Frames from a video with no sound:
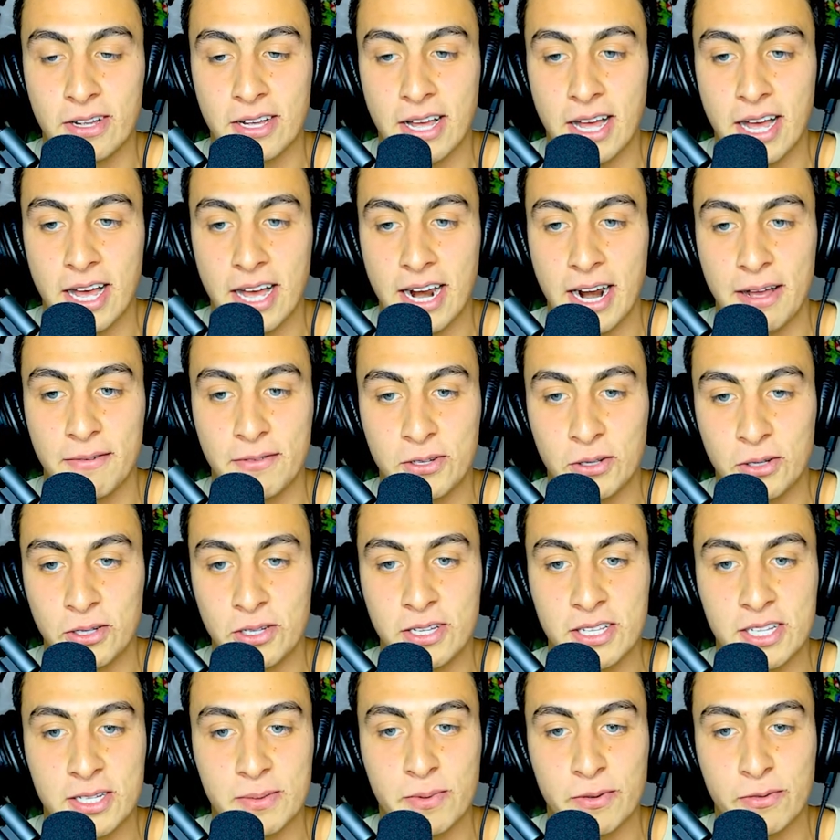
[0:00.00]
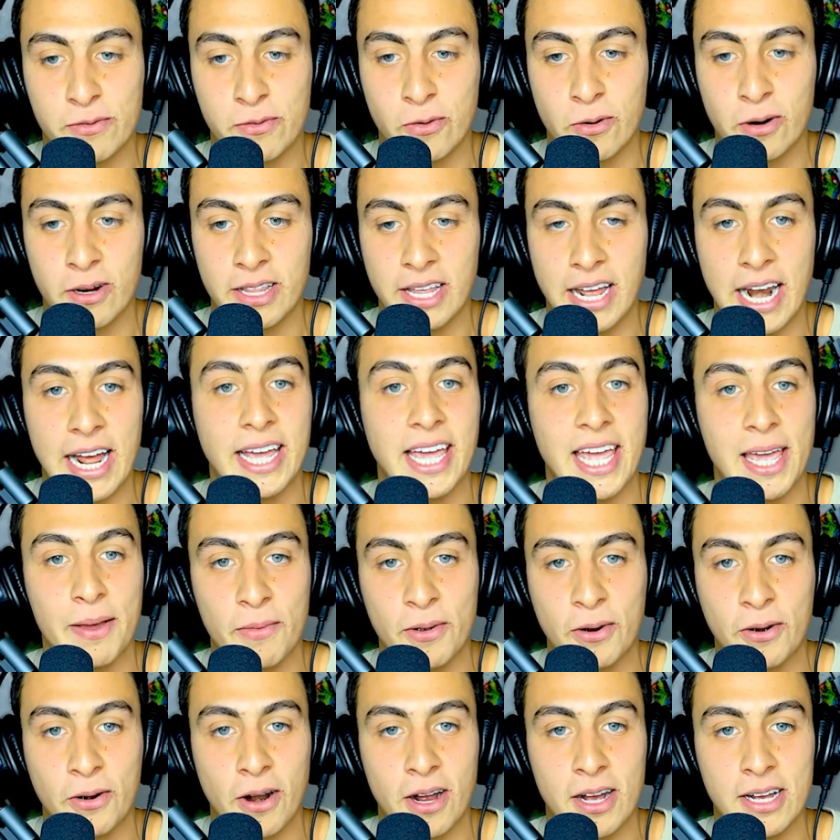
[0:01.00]
uh, and I've told you this before, that I came
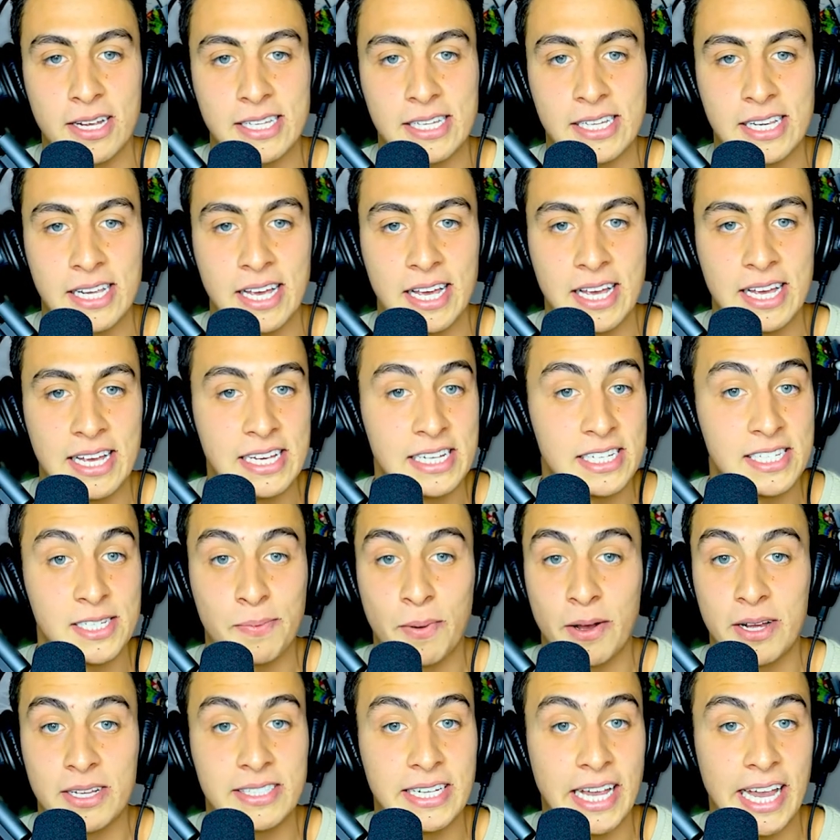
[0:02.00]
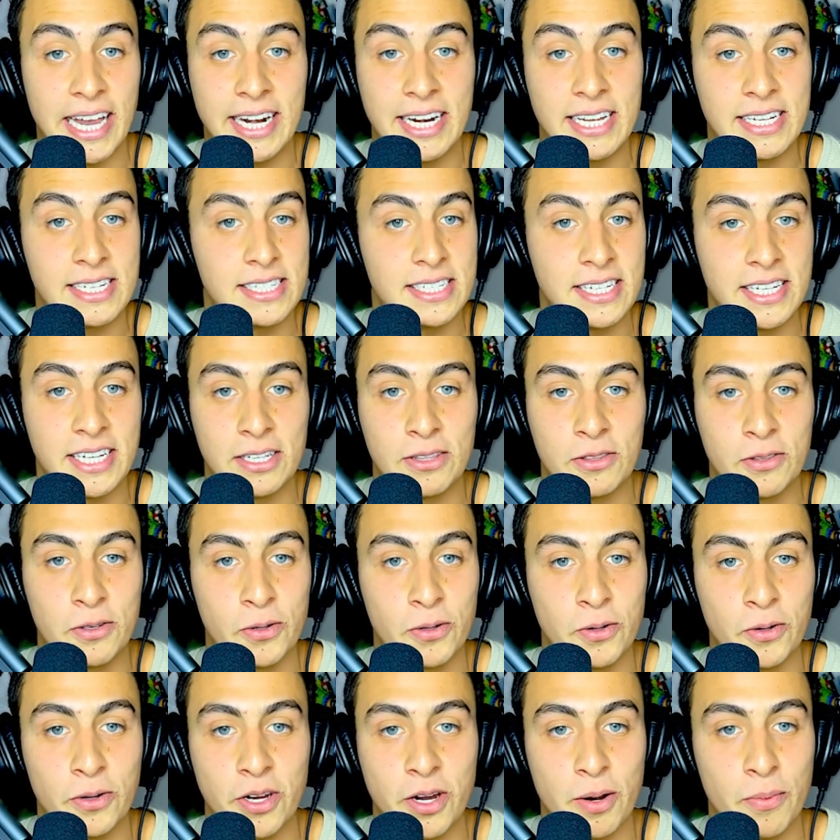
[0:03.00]
across spontaneously
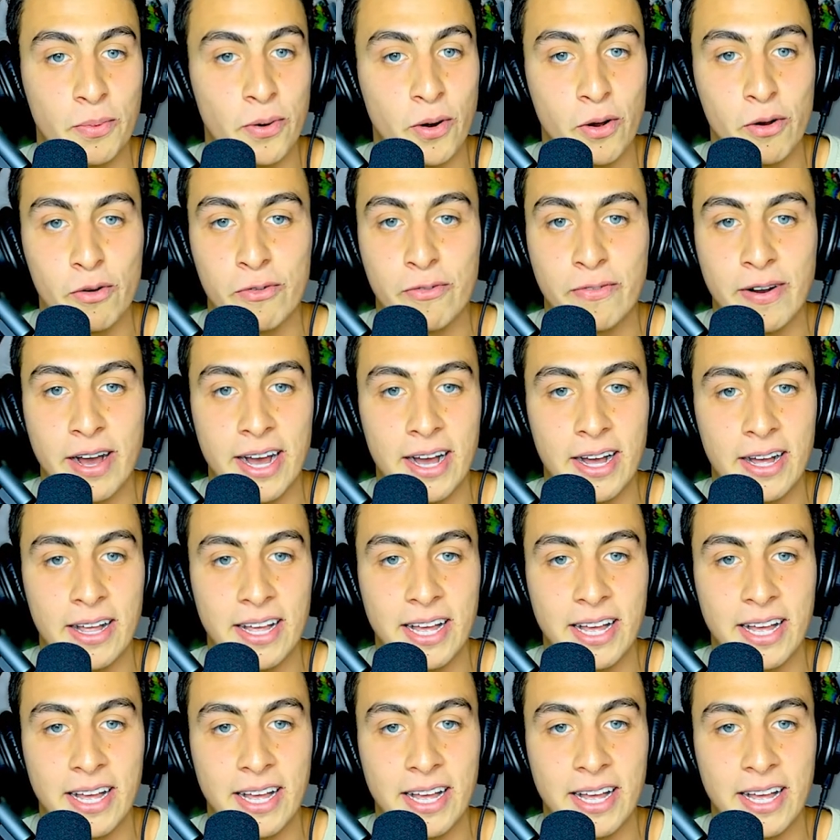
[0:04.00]
through your profile.